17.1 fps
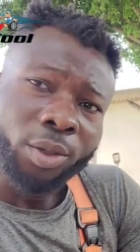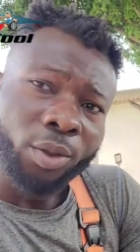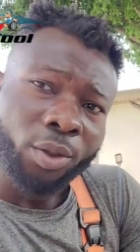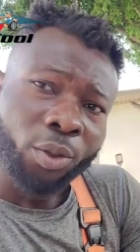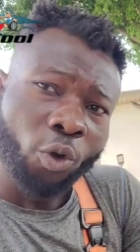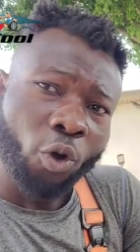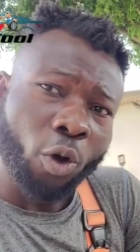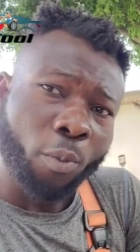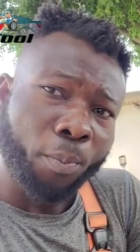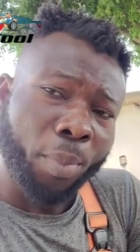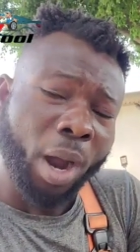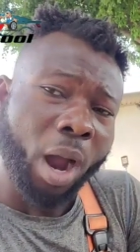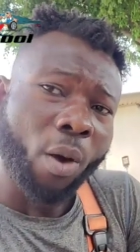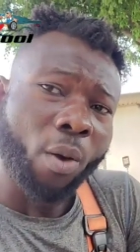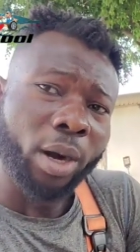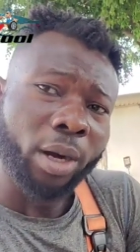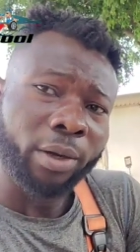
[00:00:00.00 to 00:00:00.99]
no
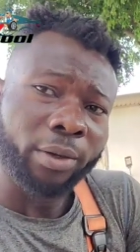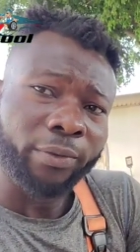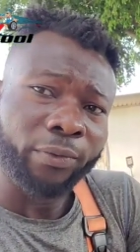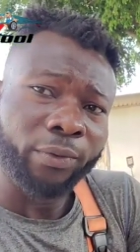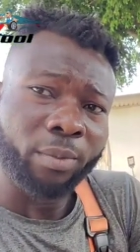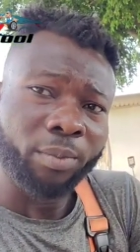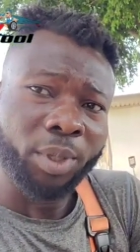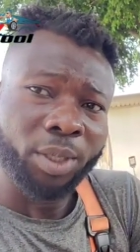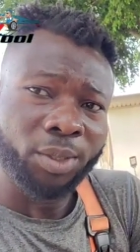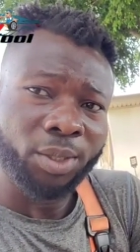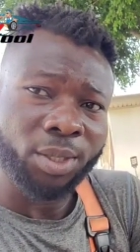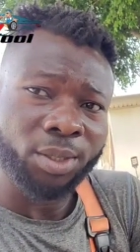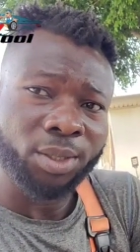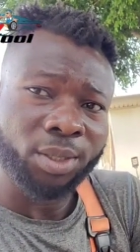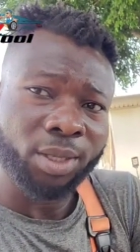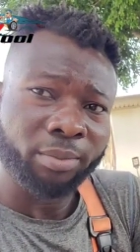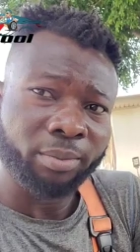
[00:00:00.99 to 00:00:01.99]
power from the
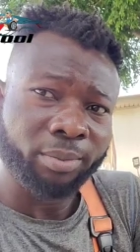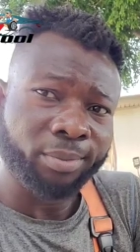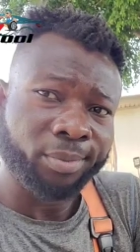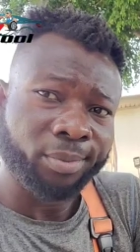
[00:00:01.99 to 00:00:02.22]
system.